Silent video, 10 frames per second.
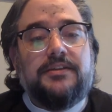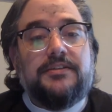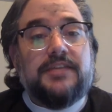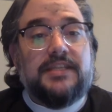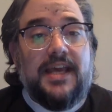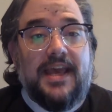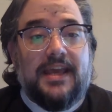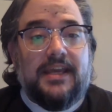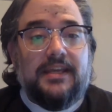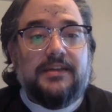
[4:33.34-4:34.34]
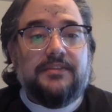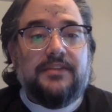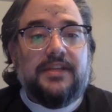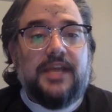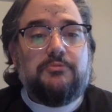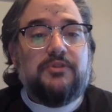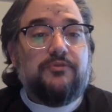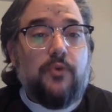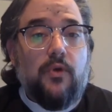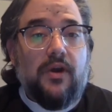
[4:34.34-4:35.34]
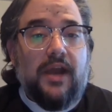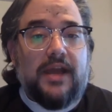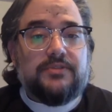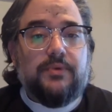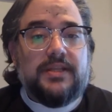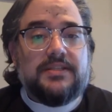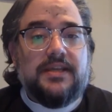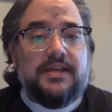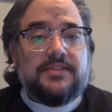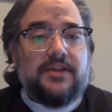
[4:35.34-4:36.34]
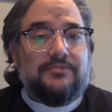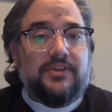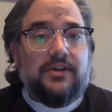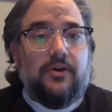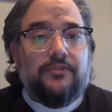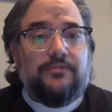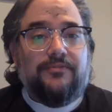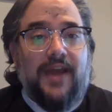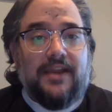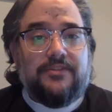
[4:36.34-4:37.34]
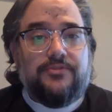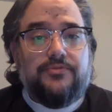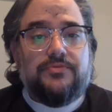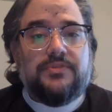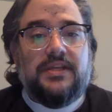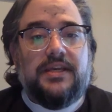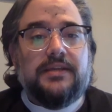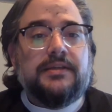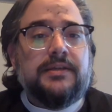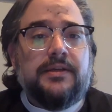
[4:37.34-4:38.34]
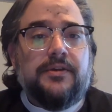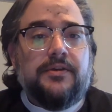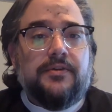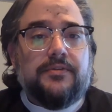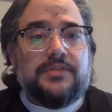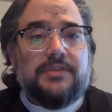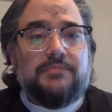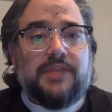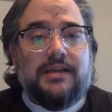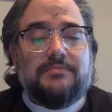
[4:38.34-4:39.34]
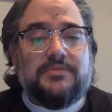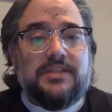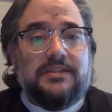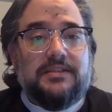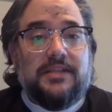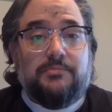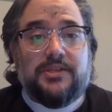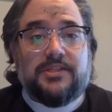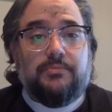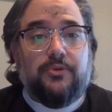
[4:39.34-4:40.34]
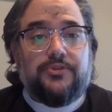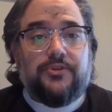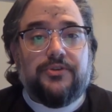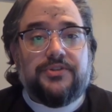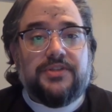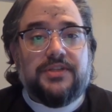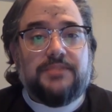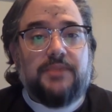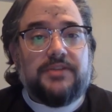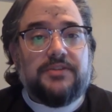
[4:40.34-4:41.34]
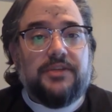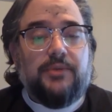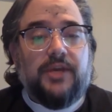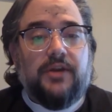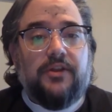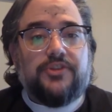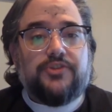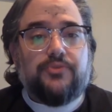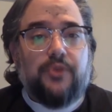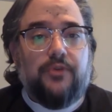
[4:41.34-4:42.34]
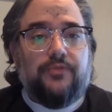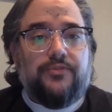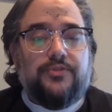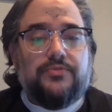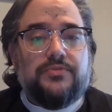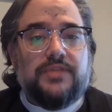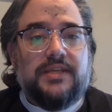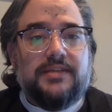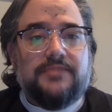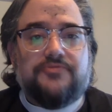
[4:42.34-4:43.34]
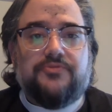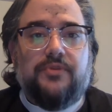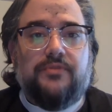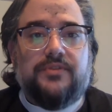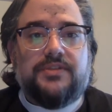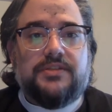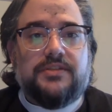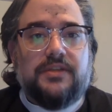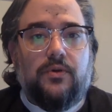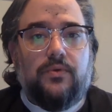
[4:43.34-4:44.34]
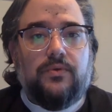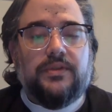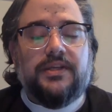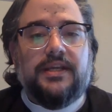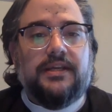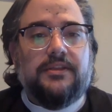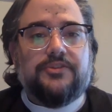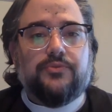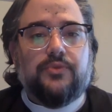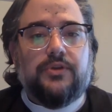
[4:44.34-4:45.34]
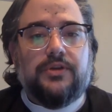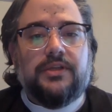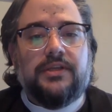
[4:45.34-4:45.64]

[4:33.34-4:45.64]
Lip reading: Today, the day before Ash Wednesday, is often called Fat Tuesday, or sometimes in the Episcopal Church especially, we call it Shrove Tuesday. And Shrove is just an old English word.